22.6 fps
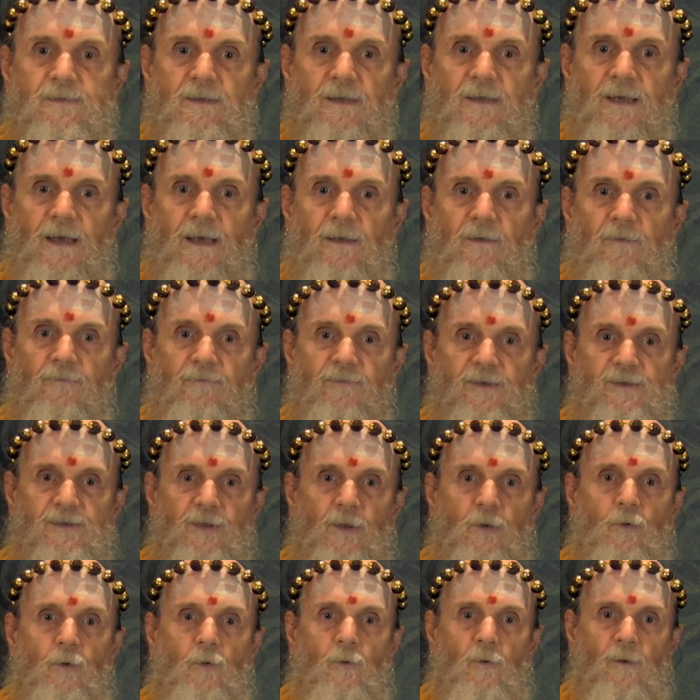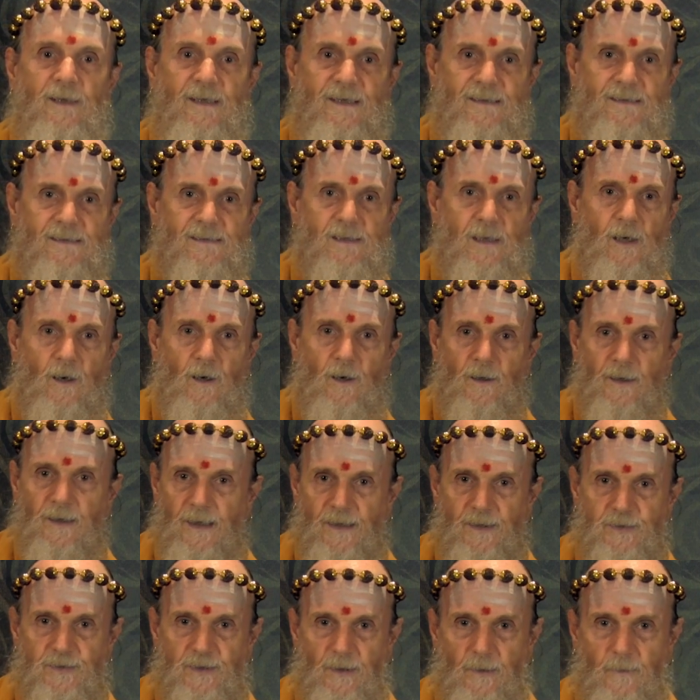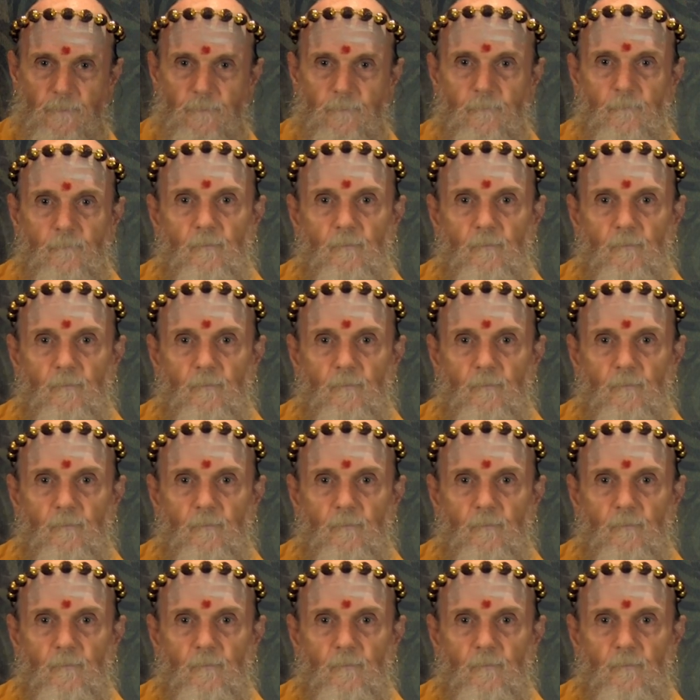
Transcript: to take a physical incarnation.